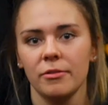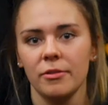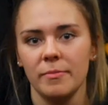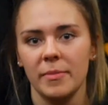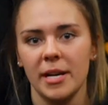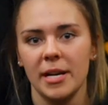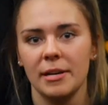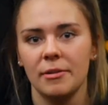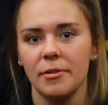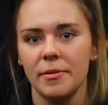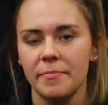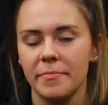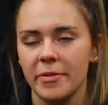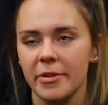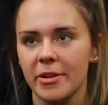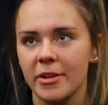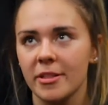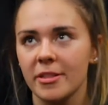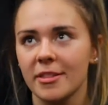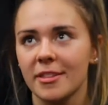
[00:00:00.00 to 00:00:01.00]
under my
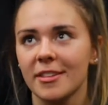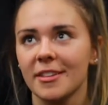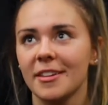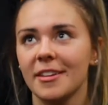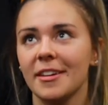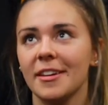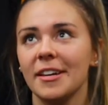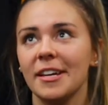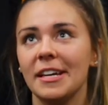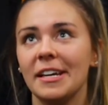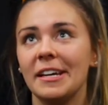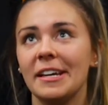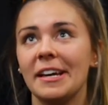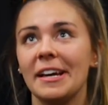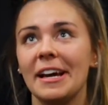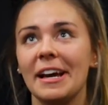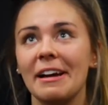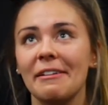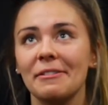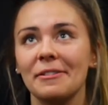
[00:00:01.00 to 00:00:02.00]
equipment.
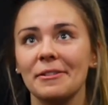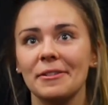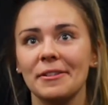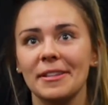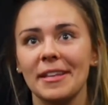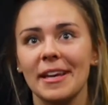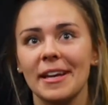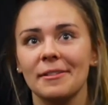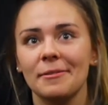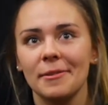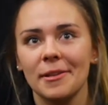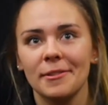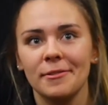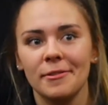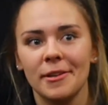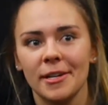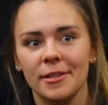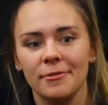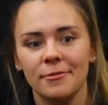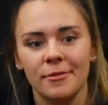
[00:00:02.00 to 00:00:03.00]
After that, what
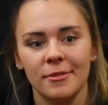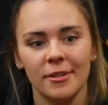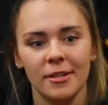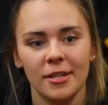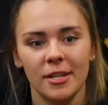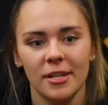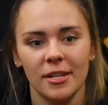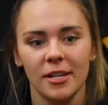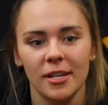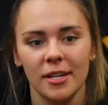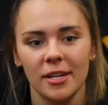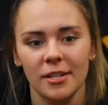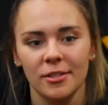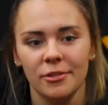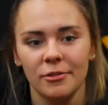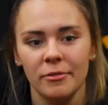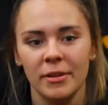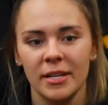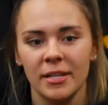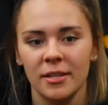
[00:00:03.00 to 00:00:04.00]
do I do?
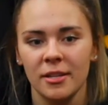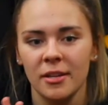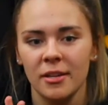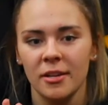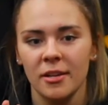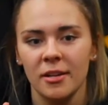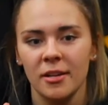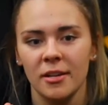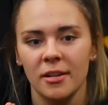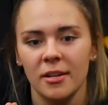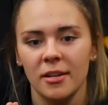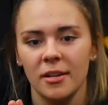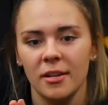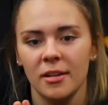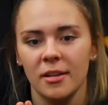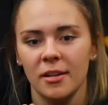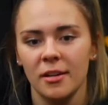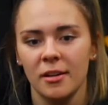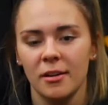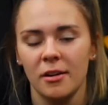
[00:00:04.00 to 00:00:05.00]
During the
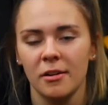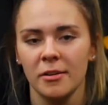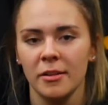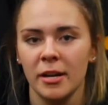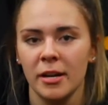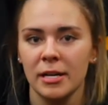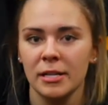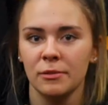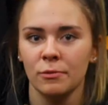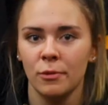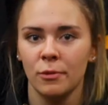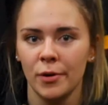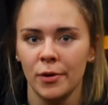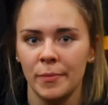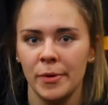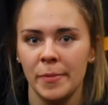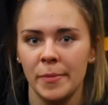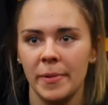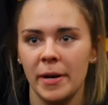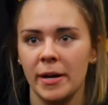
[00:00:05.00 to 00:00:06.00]
on-ice
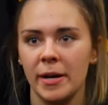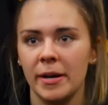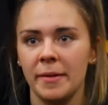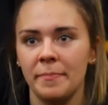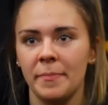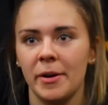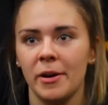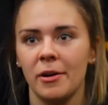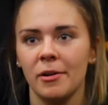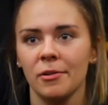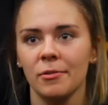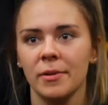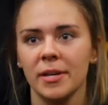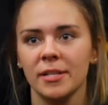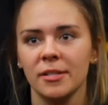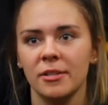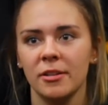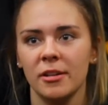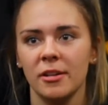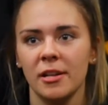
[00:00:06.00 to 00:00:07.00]
warm-up, I'm
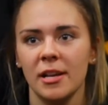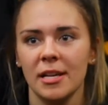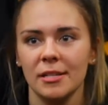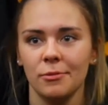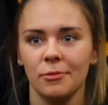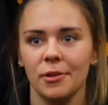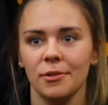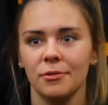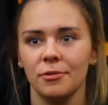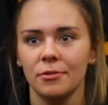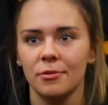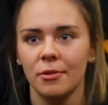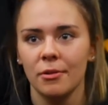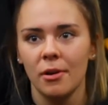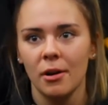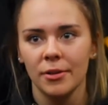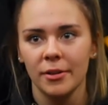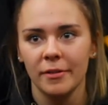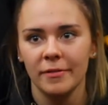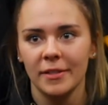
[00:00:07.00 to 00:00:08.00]
always the last one to go
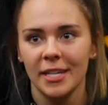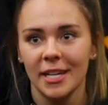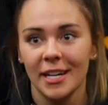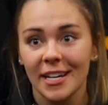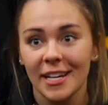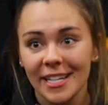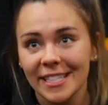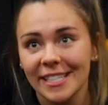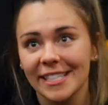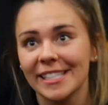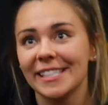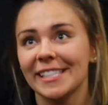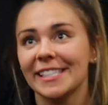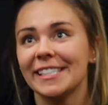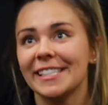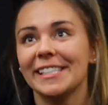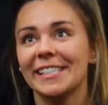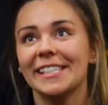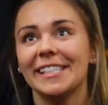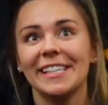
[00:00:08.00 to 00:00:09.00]
out of the ice.
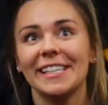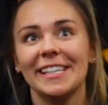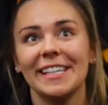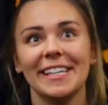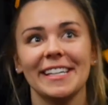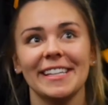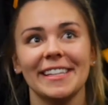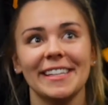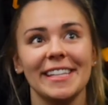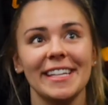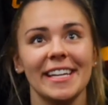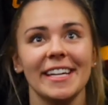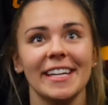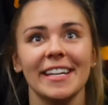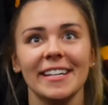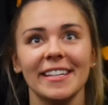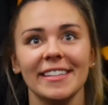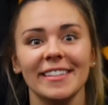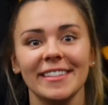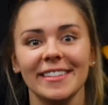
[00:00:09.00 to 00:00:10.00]
And
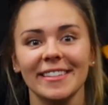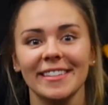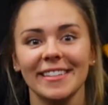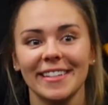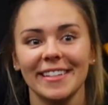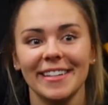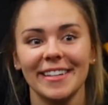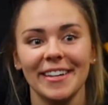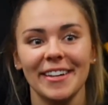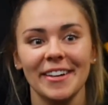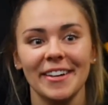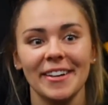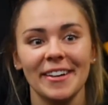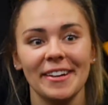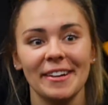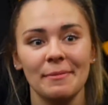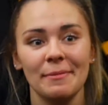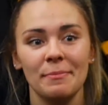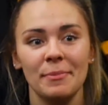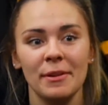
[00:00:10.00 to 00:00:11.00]
then
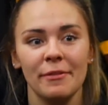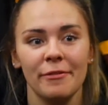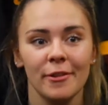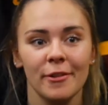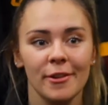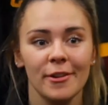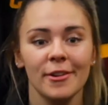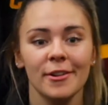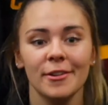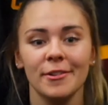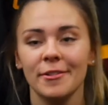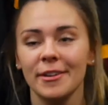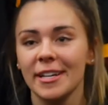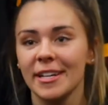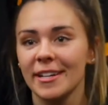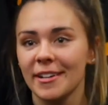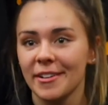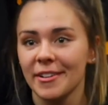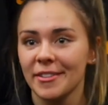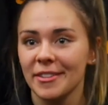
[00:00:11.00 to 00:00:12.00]
before
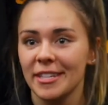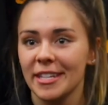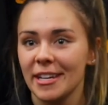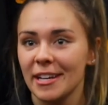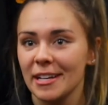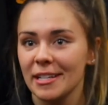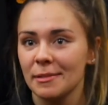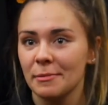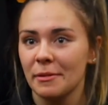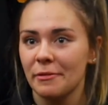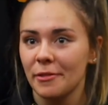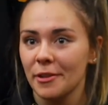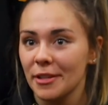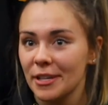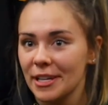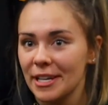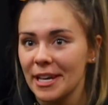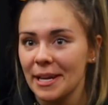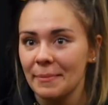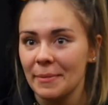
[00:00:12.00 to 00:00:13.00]
going on the ice, before
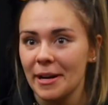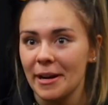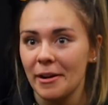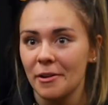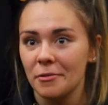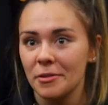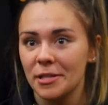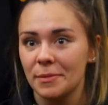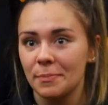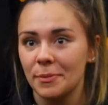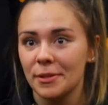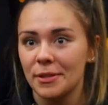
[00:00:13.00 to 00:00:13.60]
the game, I always